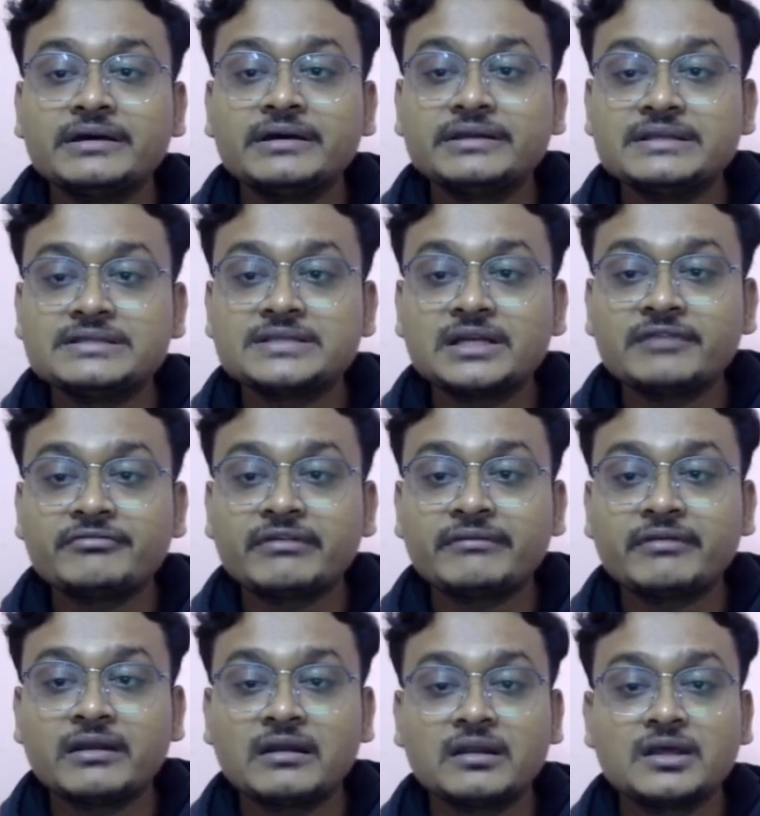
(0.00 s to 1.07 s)
Richard
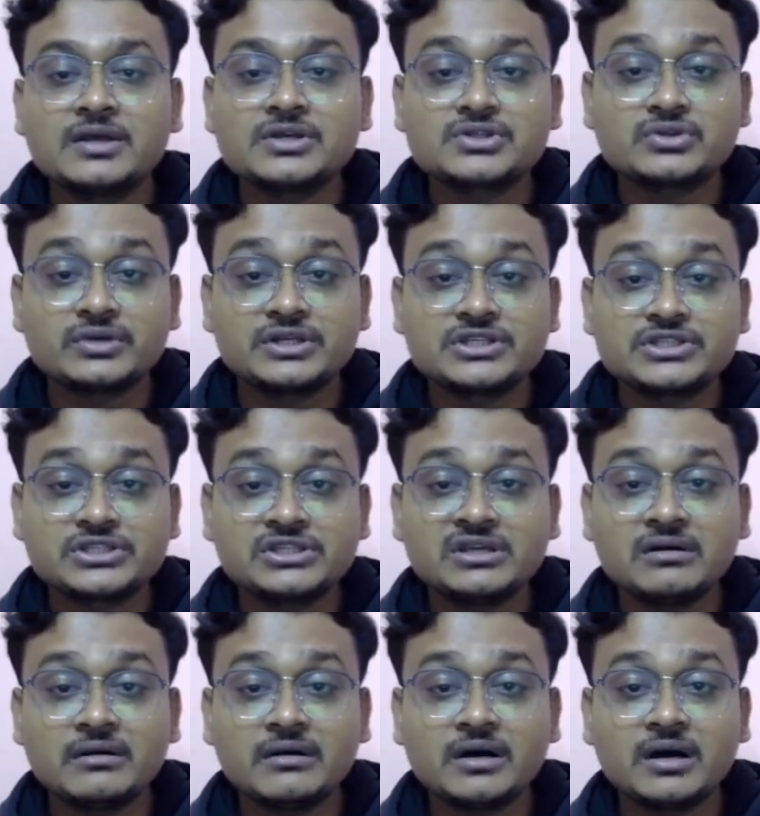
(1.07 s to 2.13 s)
Feverel. So, history of